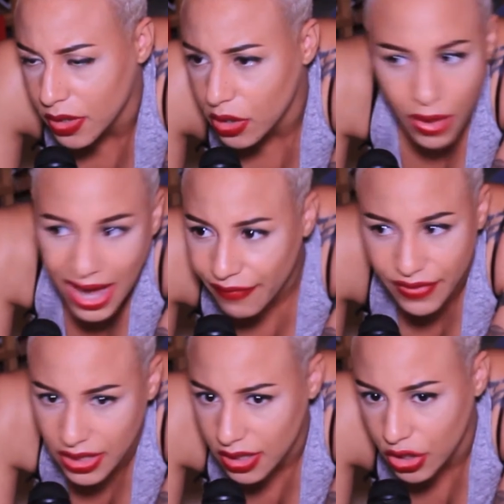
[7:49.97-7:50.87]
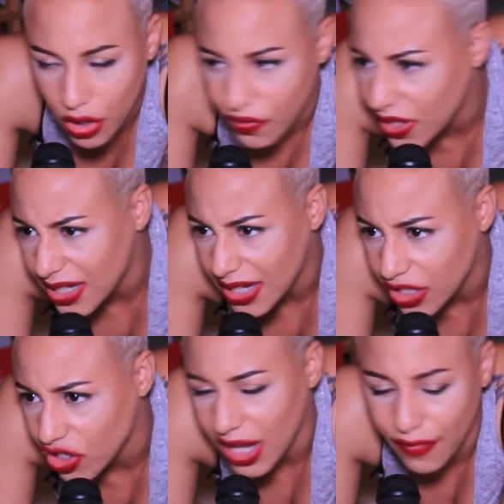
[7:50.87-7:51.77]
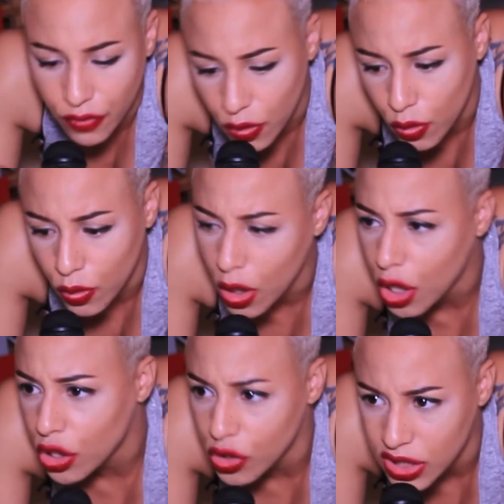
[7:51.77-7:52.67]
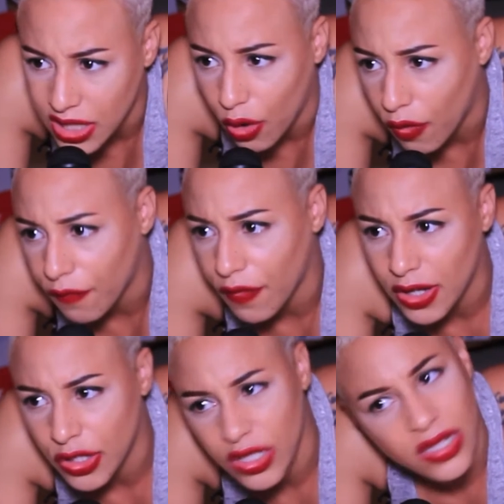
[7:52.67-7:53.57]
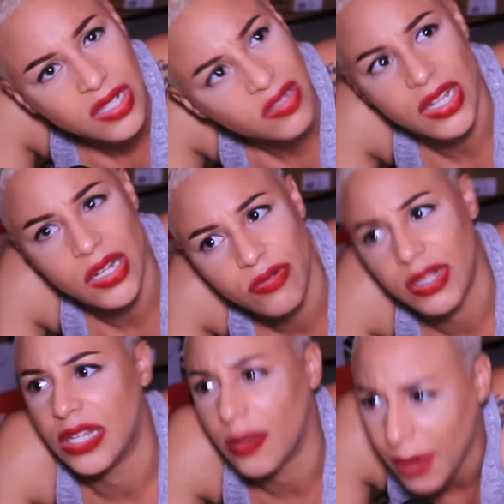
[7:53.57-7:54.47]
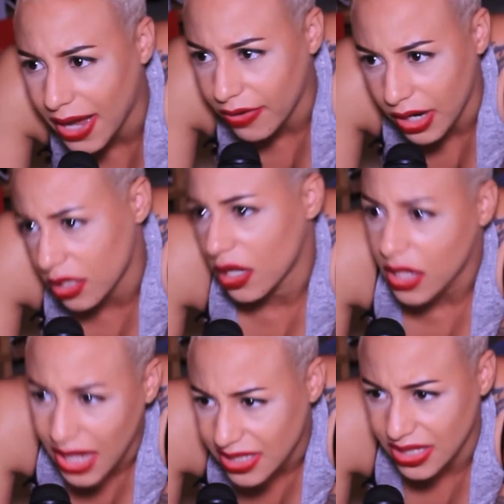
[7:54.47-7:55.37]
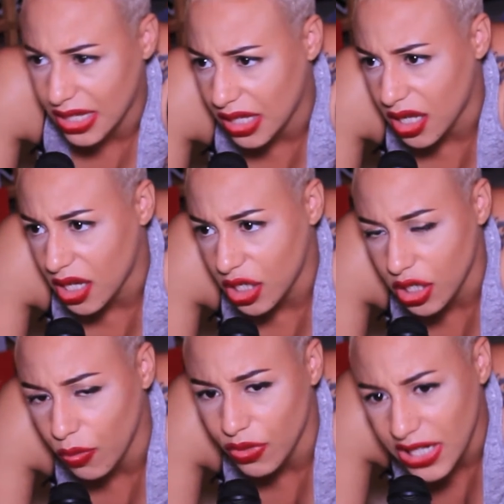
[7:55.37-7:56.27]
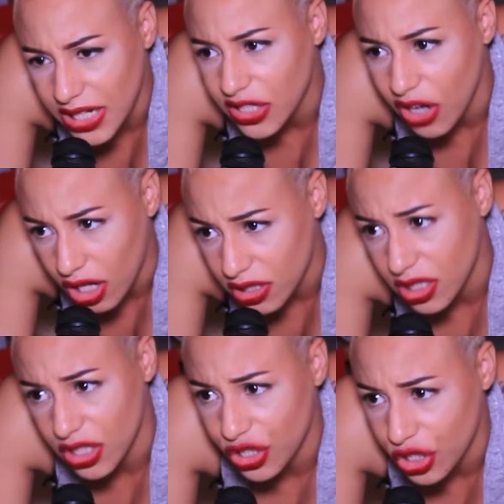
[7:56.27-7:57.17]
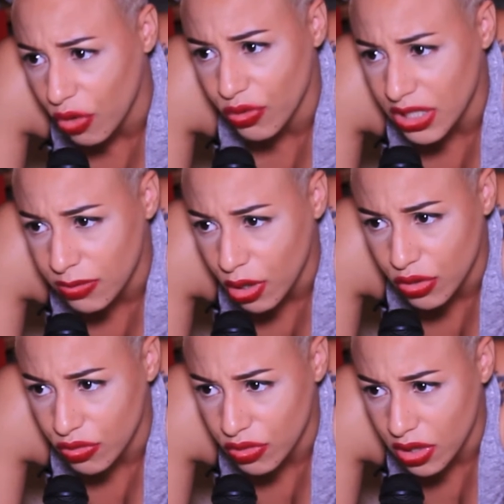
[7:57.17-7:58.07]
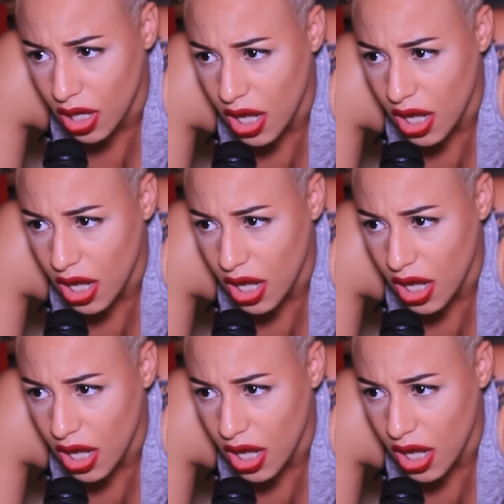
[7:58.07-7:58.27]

Don't have it. You don't need it. Just have you, yourself, and the scenery in the background. That's it. You don't need dancers. You don't need models.